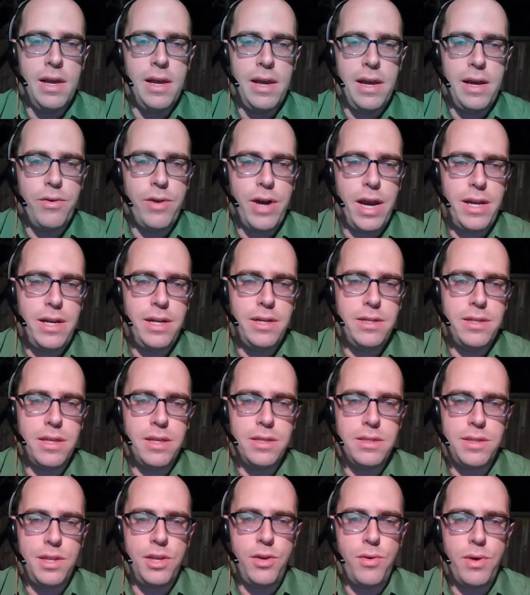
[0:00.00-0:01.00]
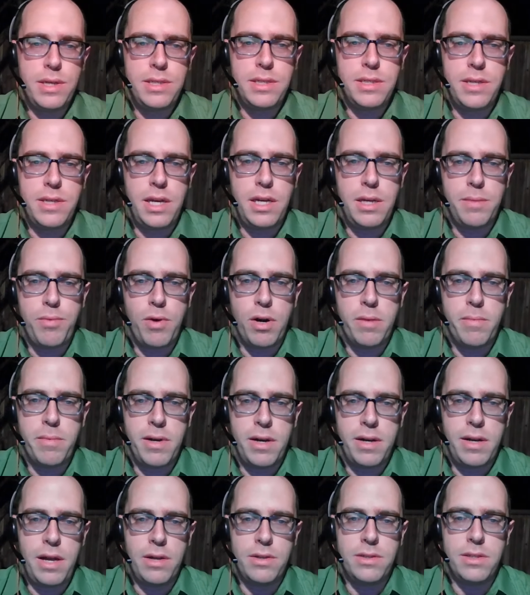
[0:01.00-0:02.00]
Relating to this, the U.S. State Department
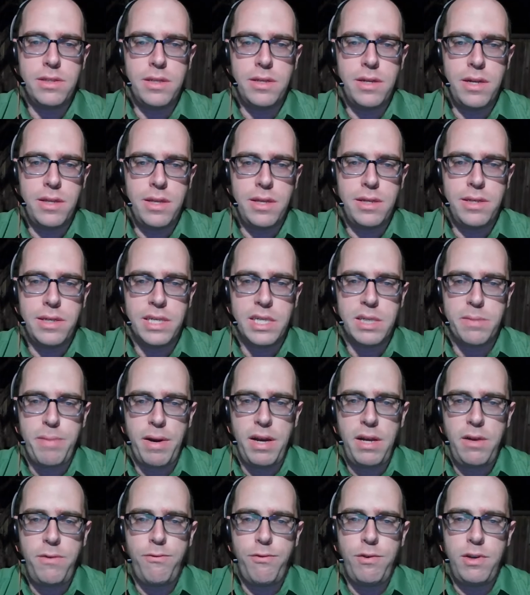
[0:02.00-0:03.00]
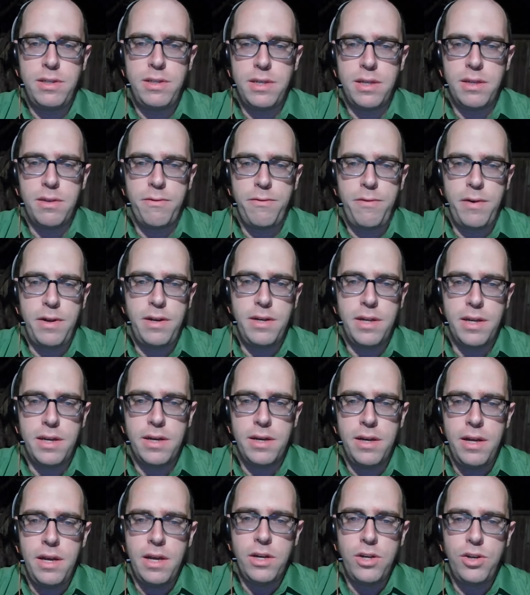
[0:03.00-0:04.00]
announced today that despite freezing the funding
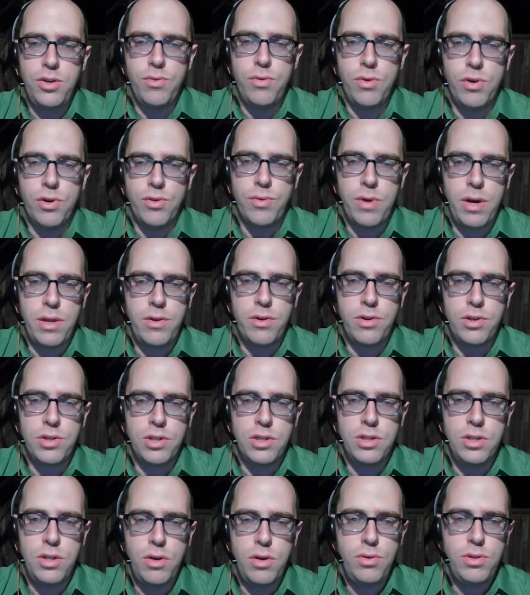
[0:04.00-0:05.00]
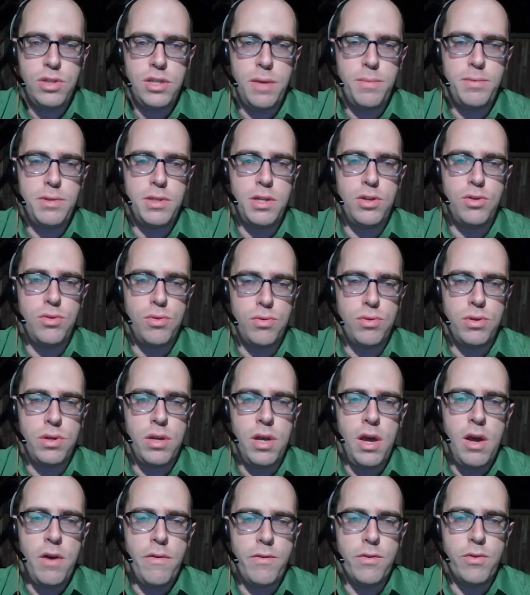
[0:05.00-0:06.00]
to UNRWA, there is no substitute
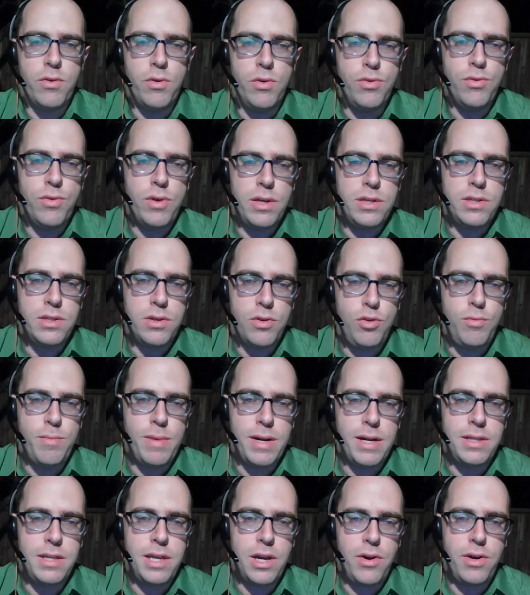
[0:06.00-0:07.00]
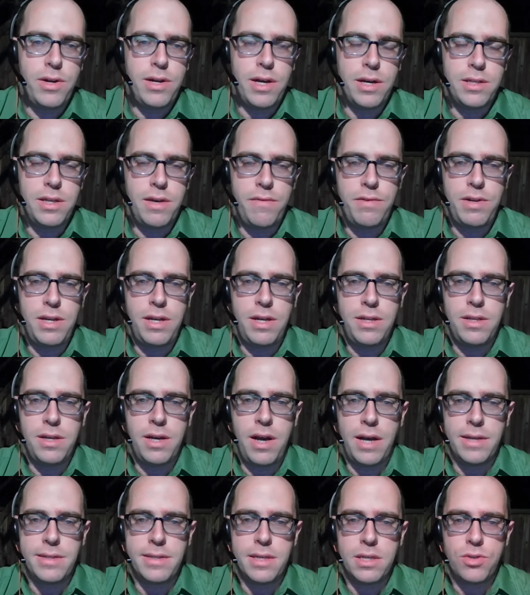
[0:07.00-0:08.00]
for UNRWA's humanitarian activity in the
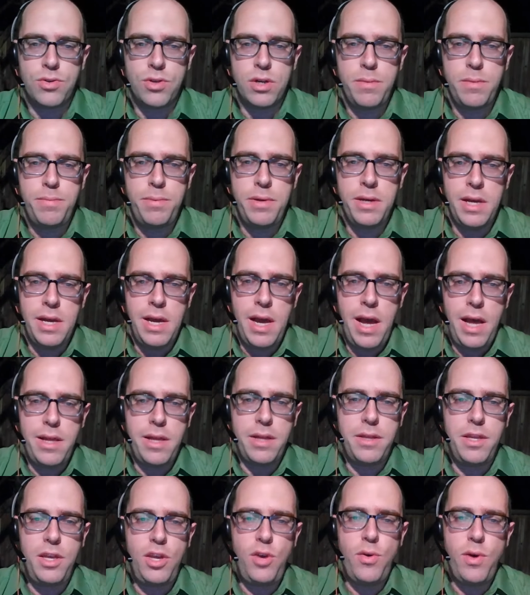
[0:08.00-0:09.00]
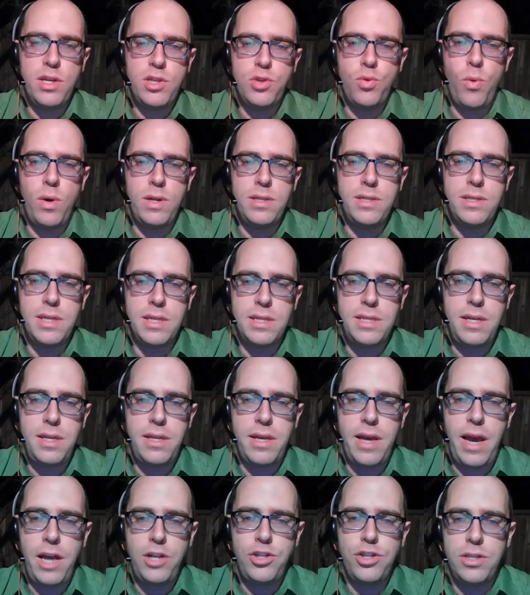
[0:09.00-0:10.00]
Gaza Strip, that the U.S. wants to see the
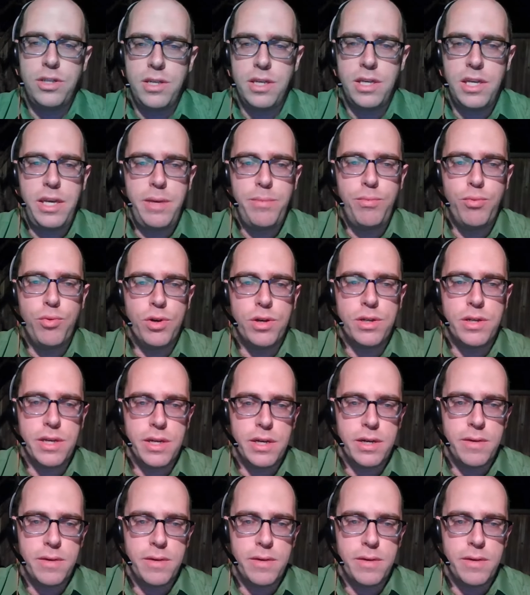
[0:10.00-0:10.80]
agency keep working.